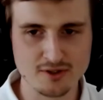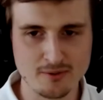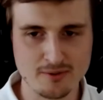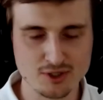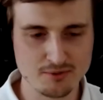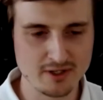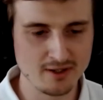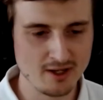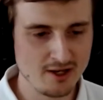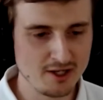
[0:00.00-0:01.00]
uh, which will
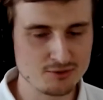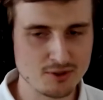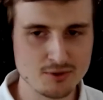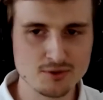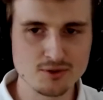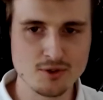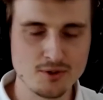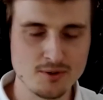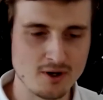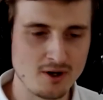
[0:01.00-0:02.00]
introduce
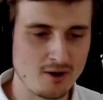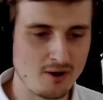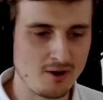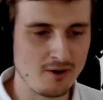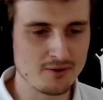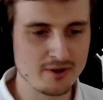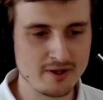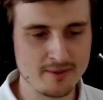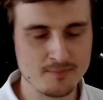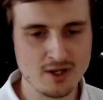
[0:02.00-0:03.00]
you uh, all
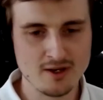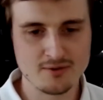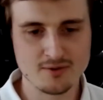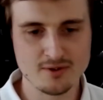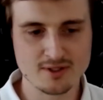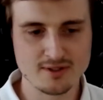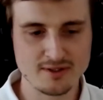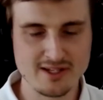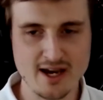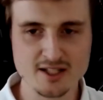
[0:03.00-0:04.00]
the, this,
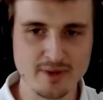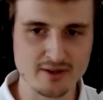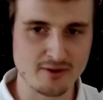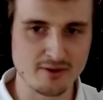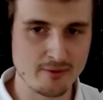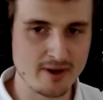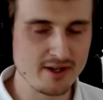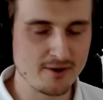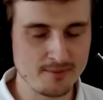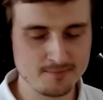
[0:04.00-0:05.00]
the aspect of
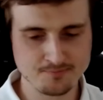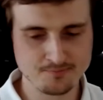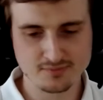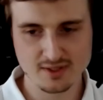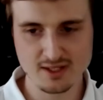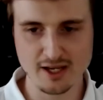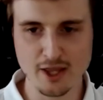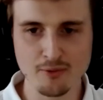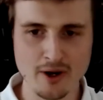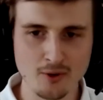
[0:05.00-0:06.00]
radio
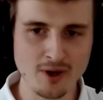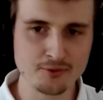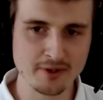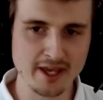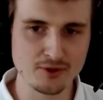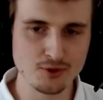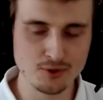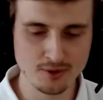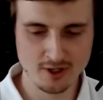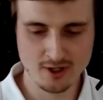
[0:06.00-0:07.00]
and wh what we can
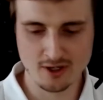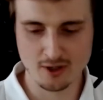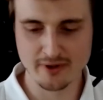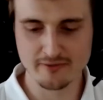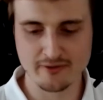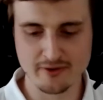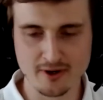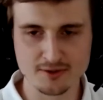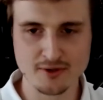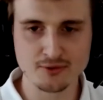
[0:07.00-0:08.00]
do with
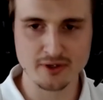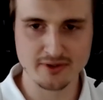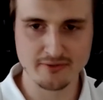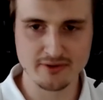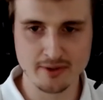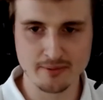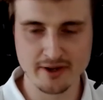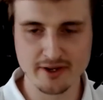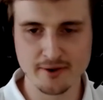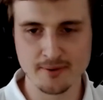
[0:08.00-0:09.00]
uh, software-defined
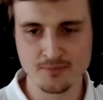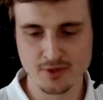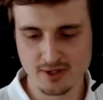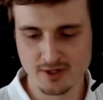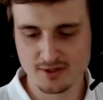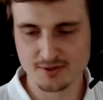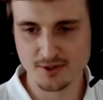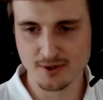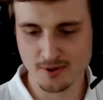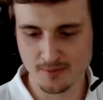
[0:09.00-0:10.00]
radio.
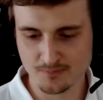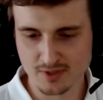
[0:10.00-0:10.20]
So